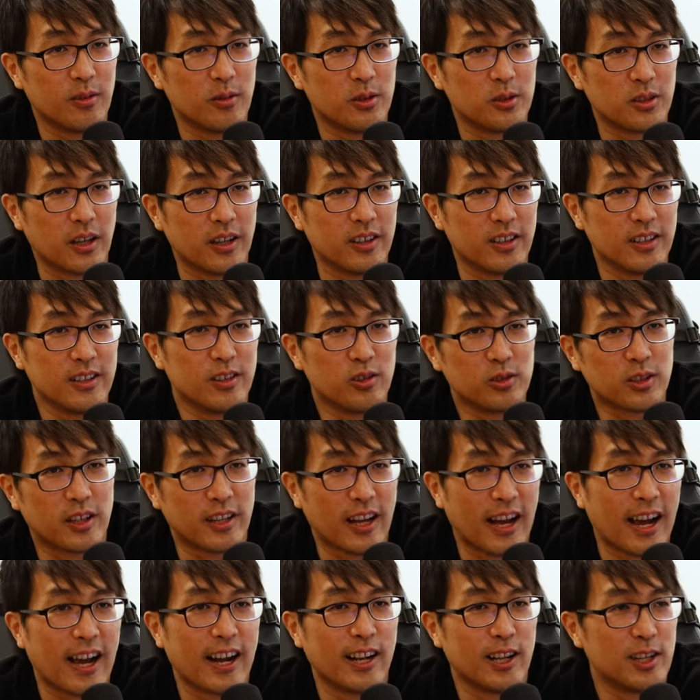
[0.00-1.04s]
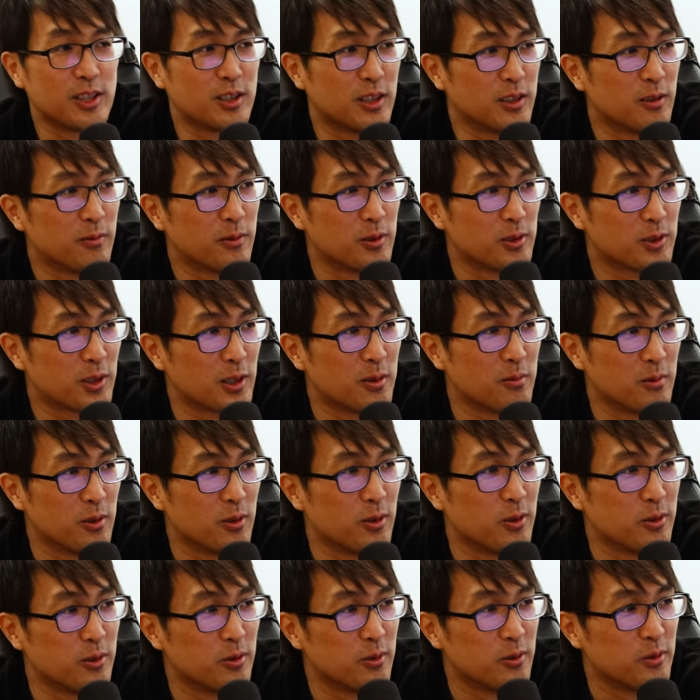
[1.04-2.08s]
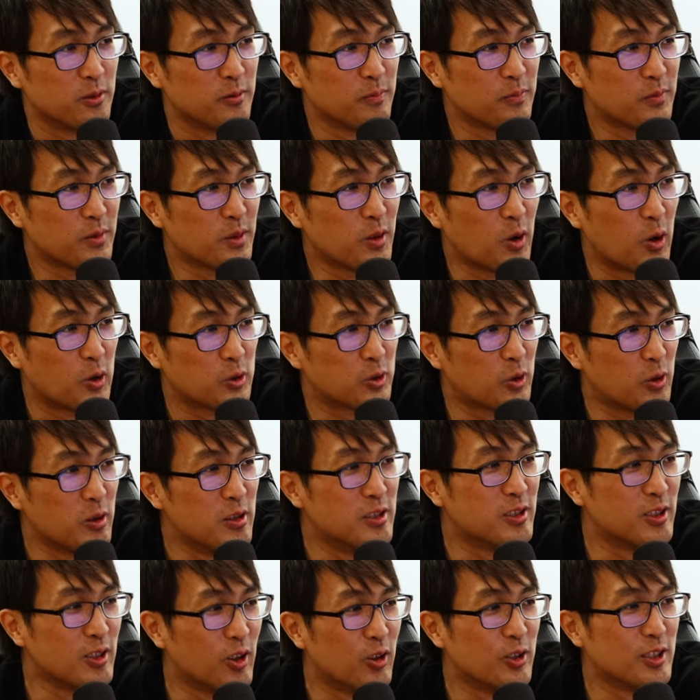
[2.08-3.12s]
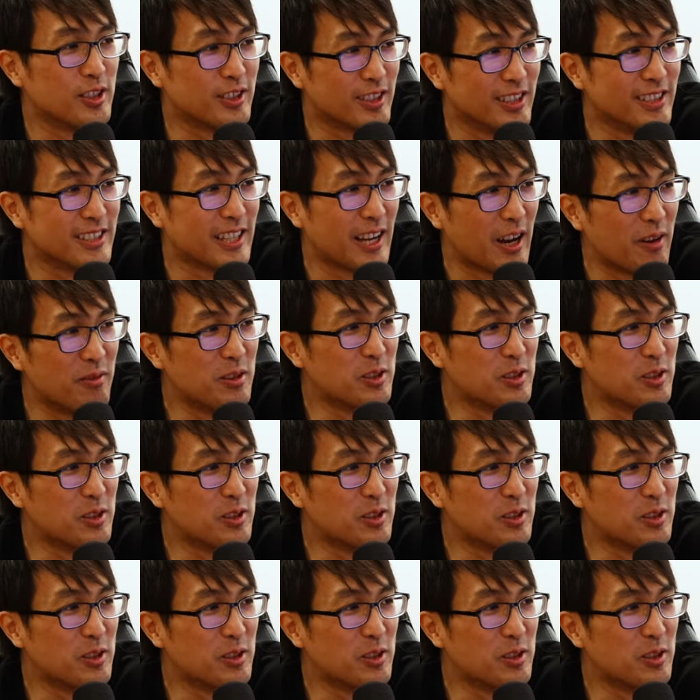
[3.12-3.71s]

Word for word: that was I think those are the highlights. At the first time you go to Costco and see all these things that